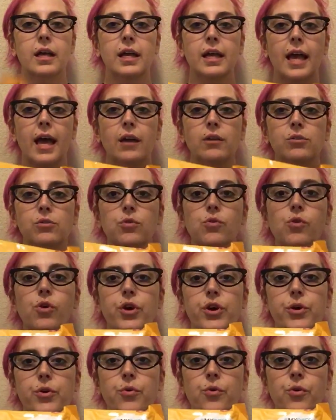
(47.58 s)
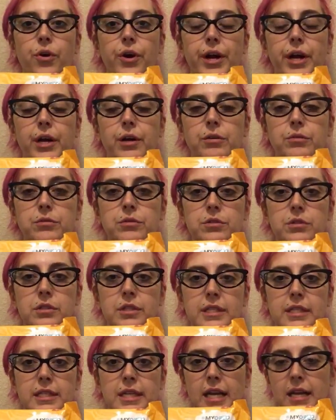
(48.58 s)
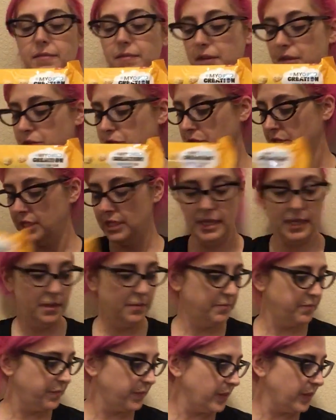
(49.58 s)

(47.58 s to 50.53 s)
Kettle corn Oreos, that's kind of interesting.